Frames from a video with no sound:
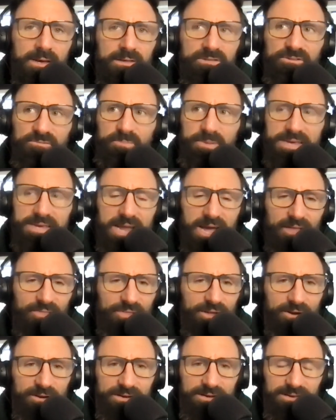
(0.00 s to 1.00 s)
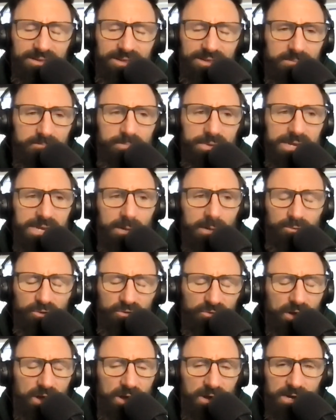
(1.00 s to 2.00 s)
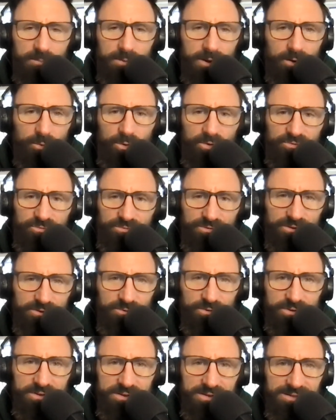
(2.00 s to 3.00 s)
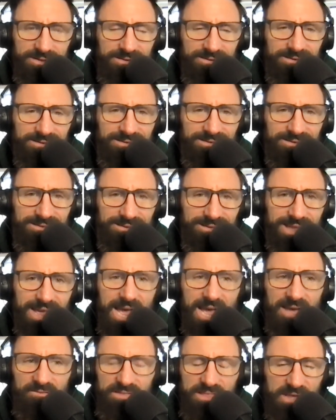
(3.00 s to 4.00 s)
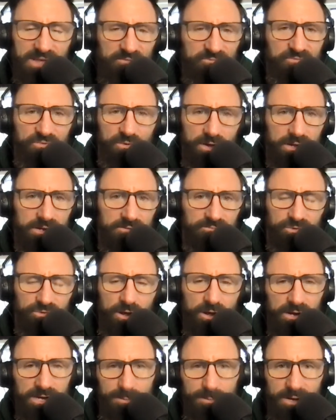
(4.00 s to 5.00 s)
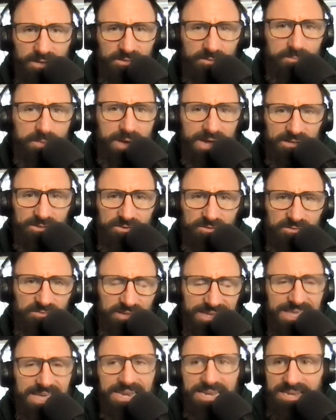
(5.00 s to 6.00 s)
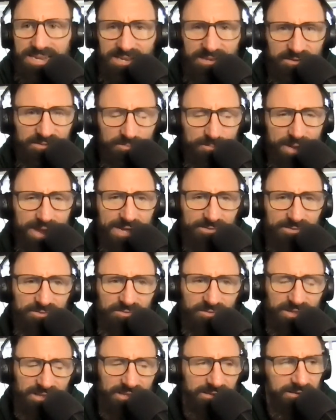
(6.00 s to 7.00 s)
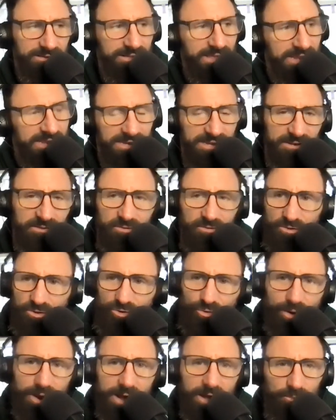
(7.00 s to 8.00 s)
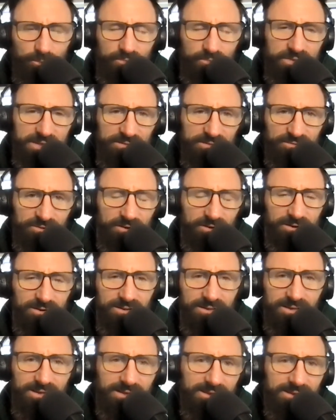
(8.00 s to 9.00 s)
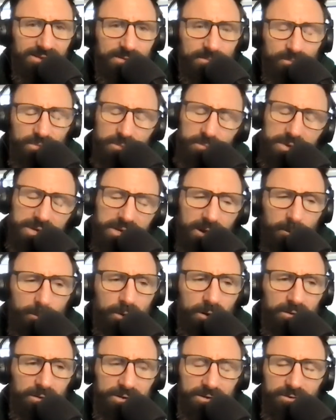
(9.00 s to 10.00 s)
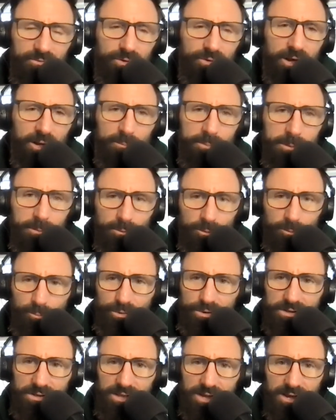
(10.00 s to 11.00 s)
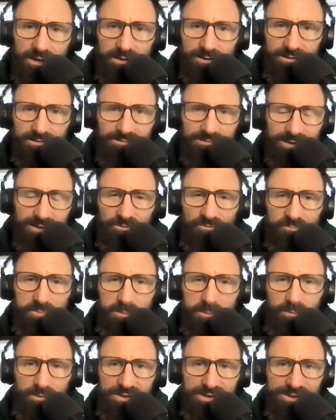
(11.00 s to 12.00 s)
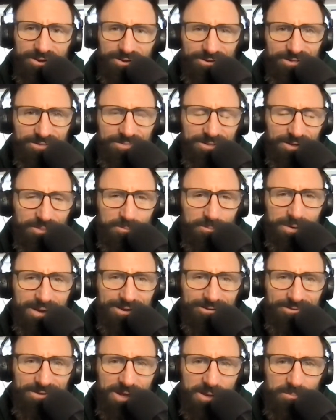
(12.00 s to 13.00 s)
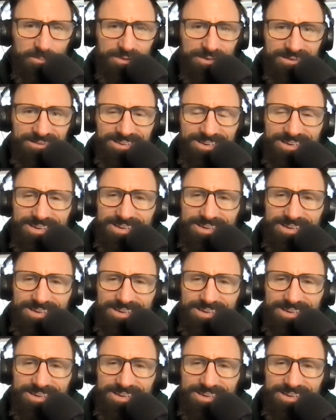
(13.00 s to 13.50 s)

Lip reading: just being out there and being able to talk about what they're doing and having that fun of talking about the matches and getting into the matches and getting into the crowd when they start. I mean, Cal Poly crowd people are pretty loud. I don't know if people can hear it on the mic or not, but